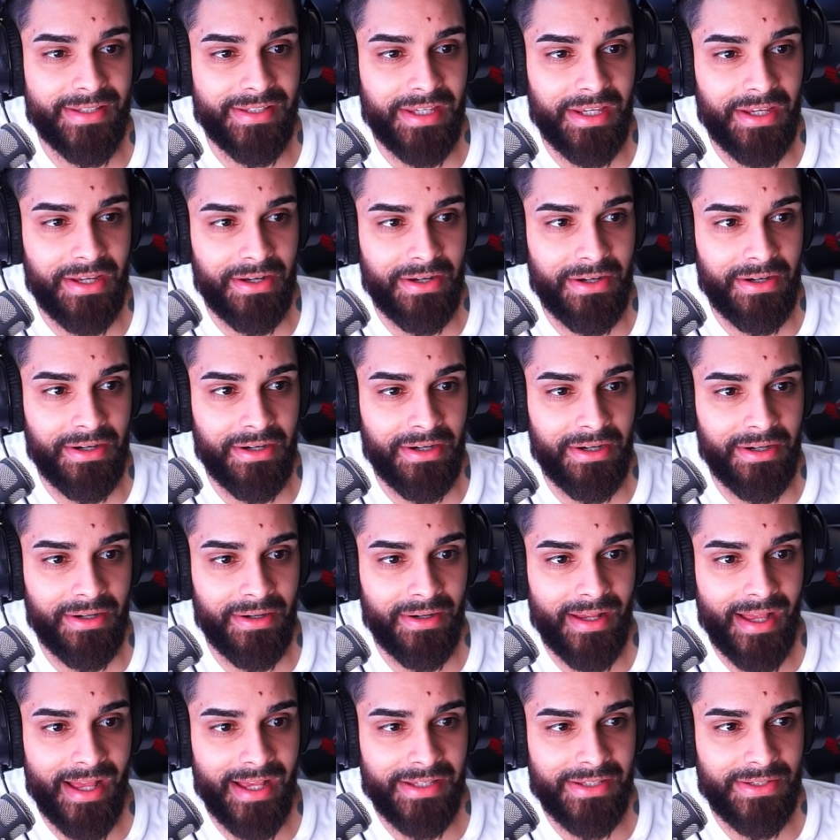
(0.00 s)

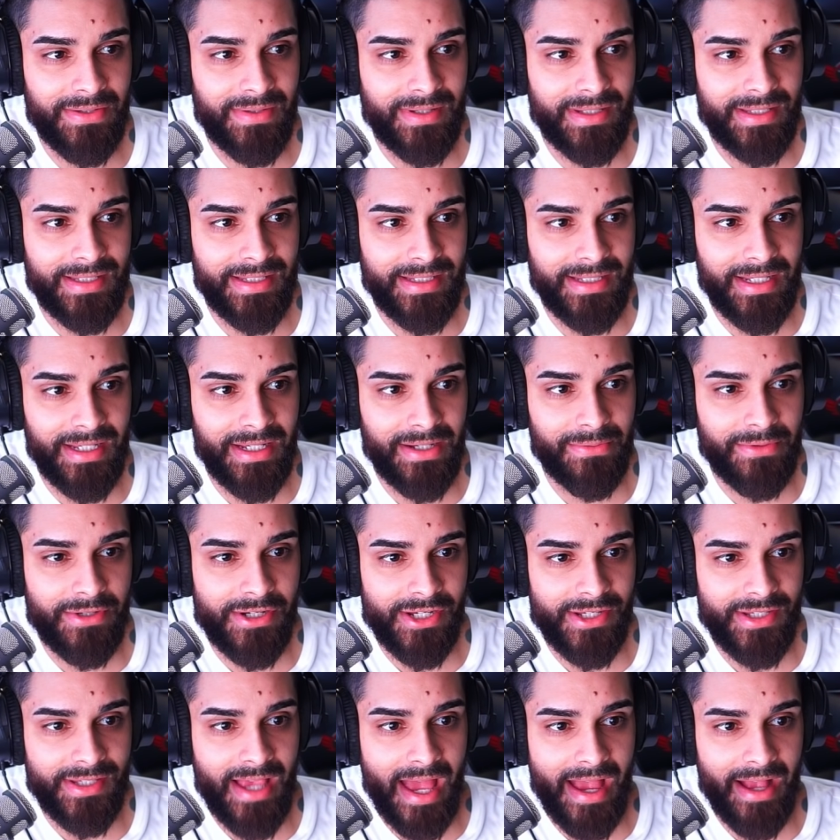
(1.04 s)
here. As you can see, we're
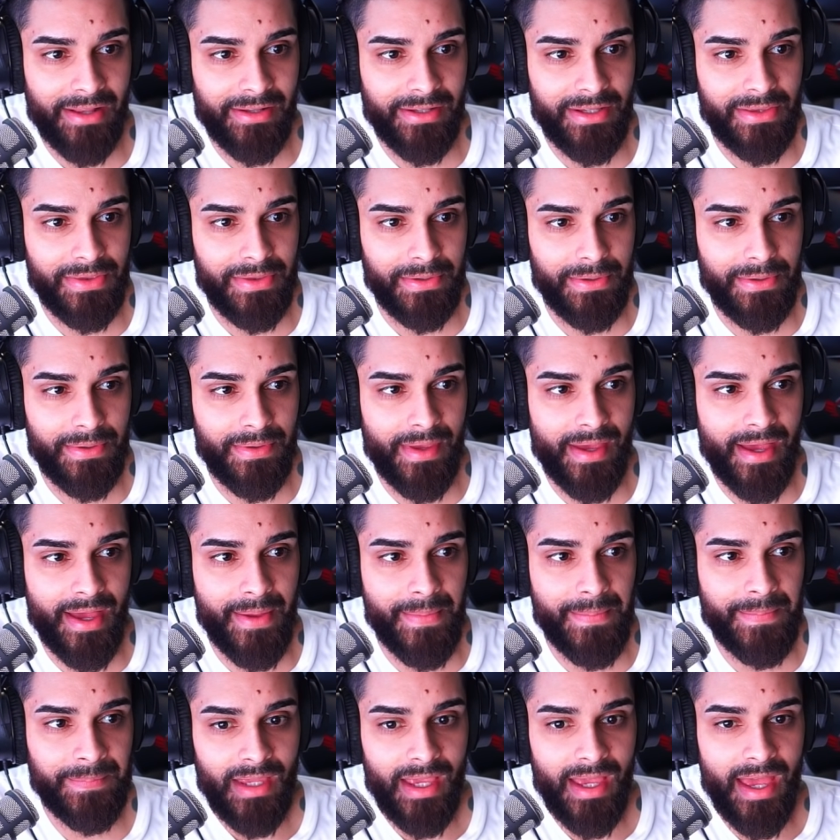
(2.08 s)
just cycling through
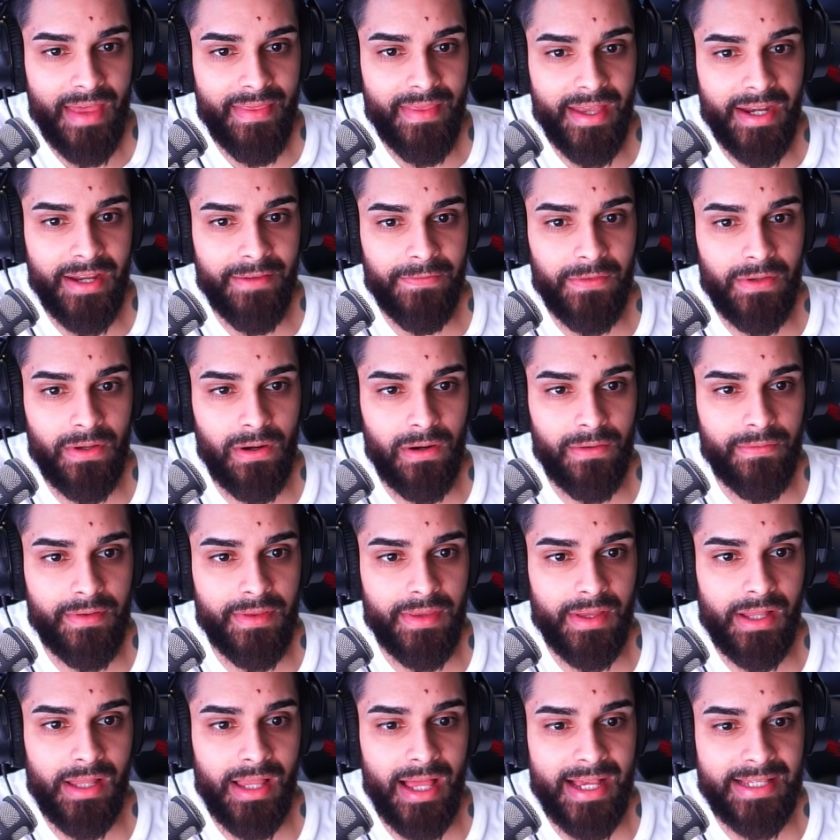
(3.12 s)
them. And then if you go over to
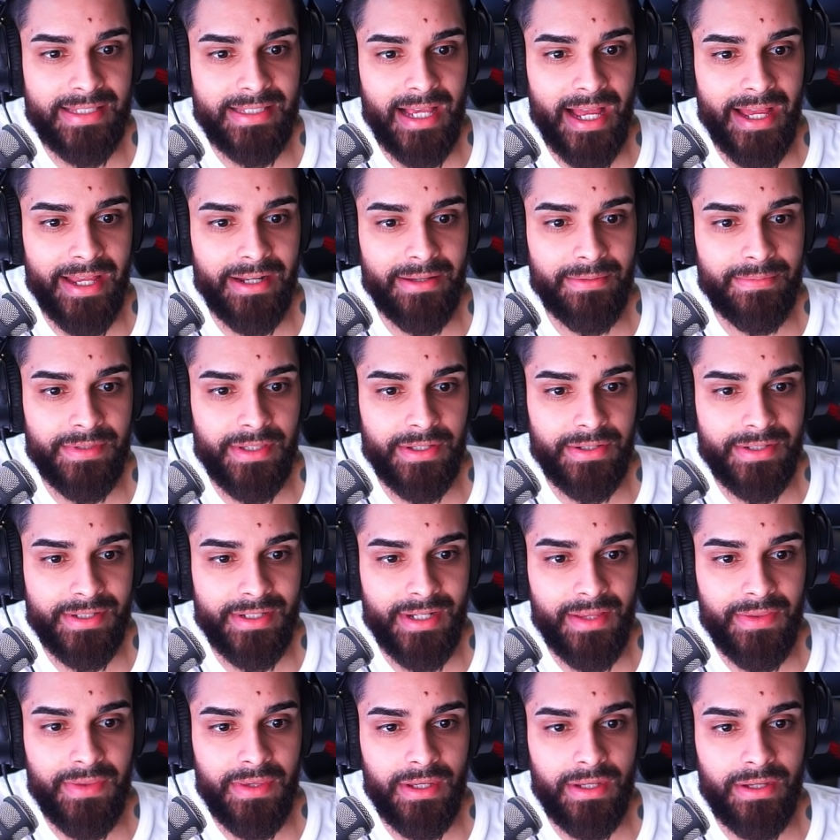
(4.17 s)
the class items, there's
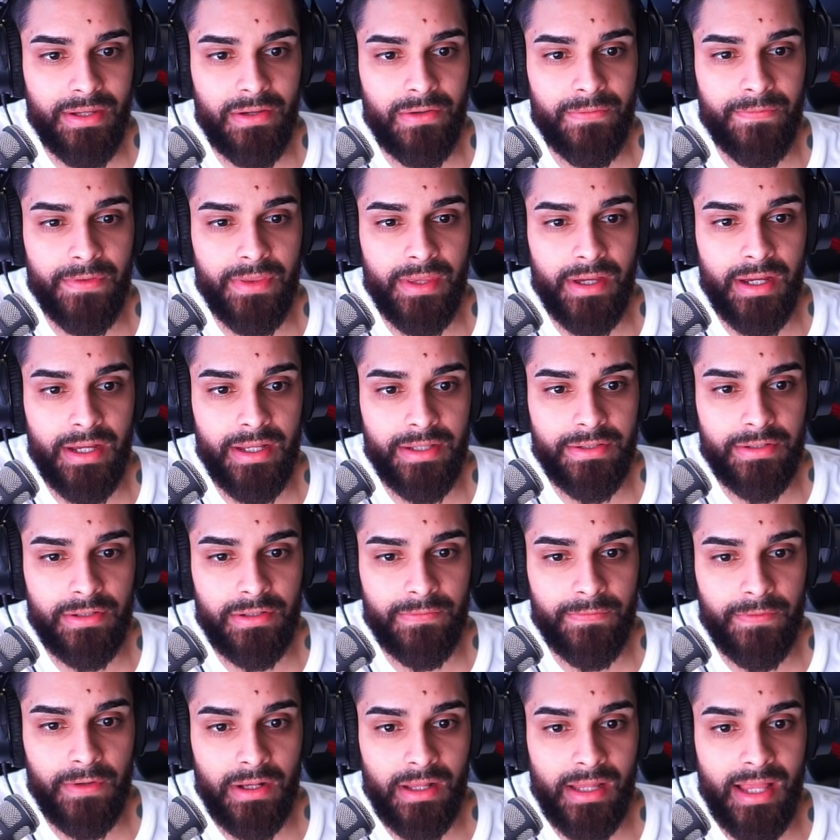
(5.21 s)
nothing new for the
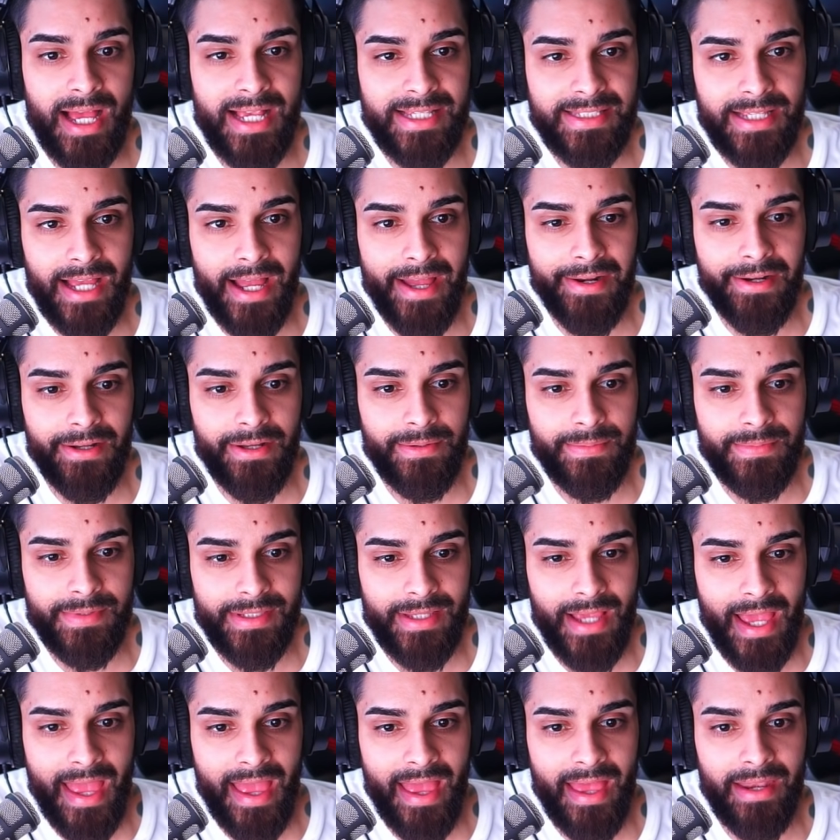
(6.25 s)
hunter for class
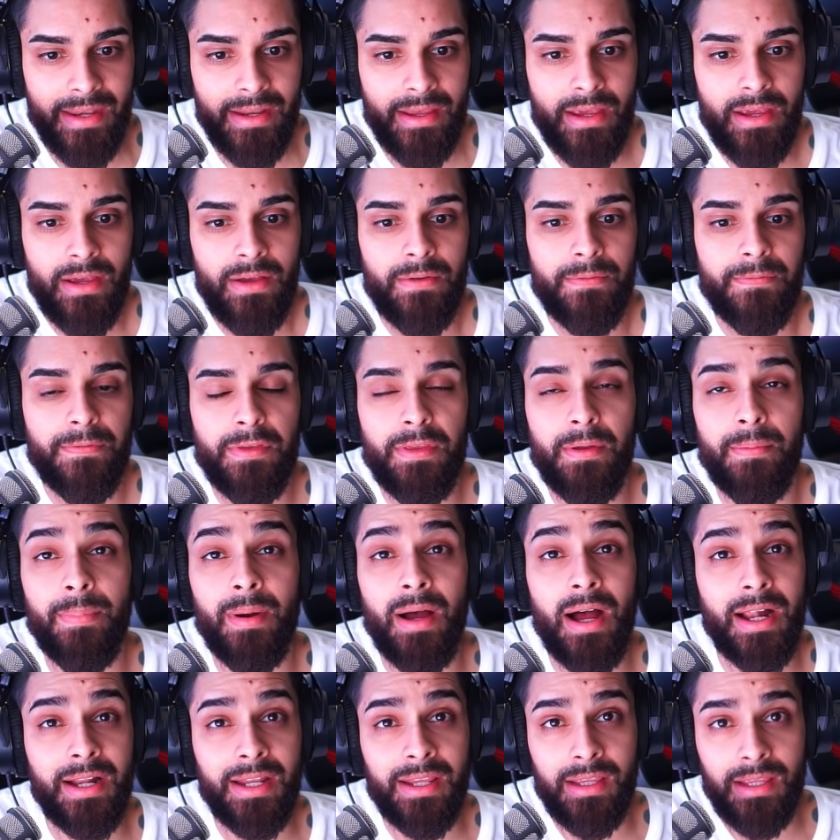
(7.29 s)
items and for the
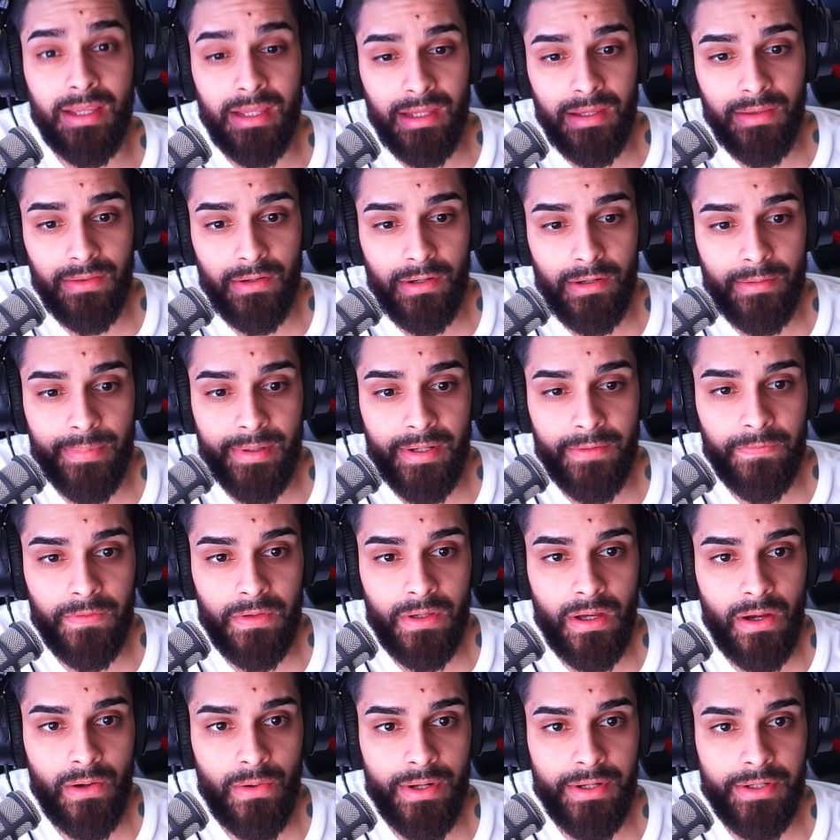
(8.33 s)
body either. But if you
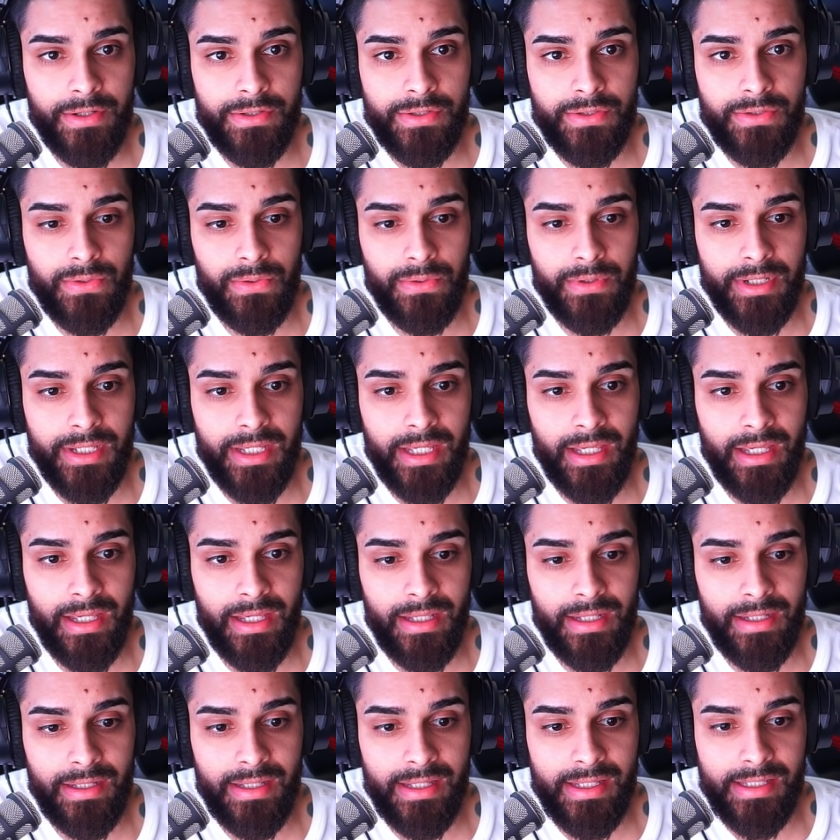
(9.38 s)
go under sword
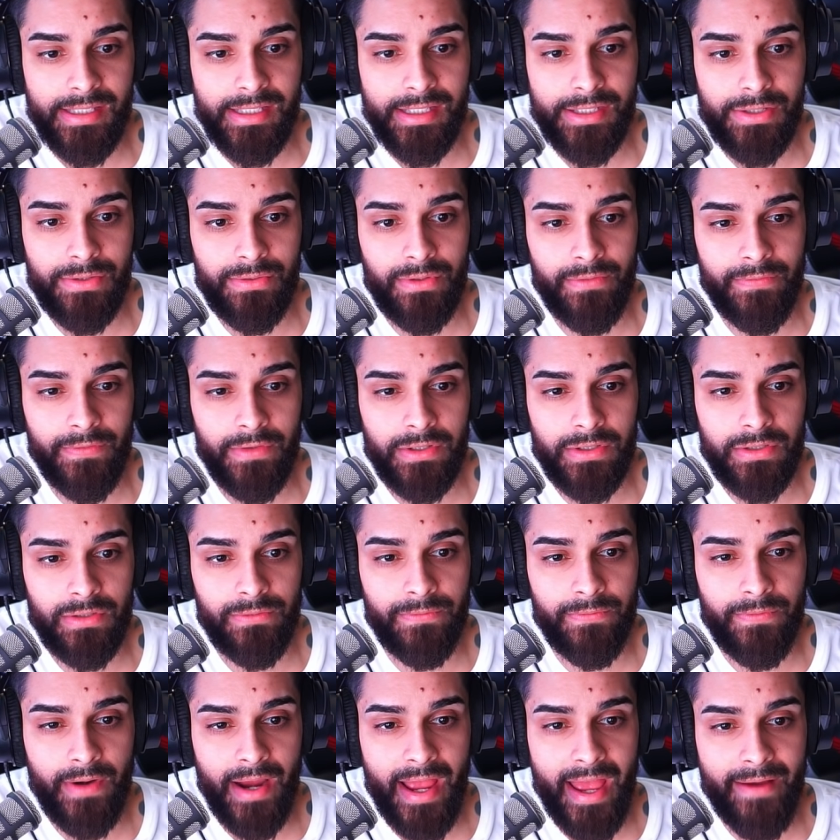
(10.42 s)
kit, this is universal
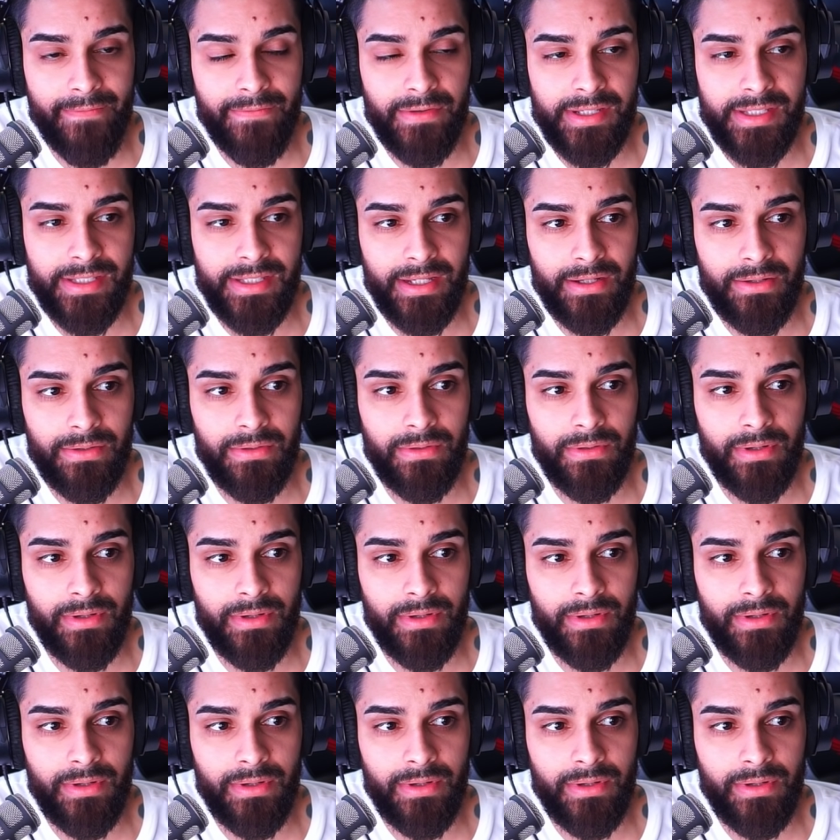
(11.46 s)
for every single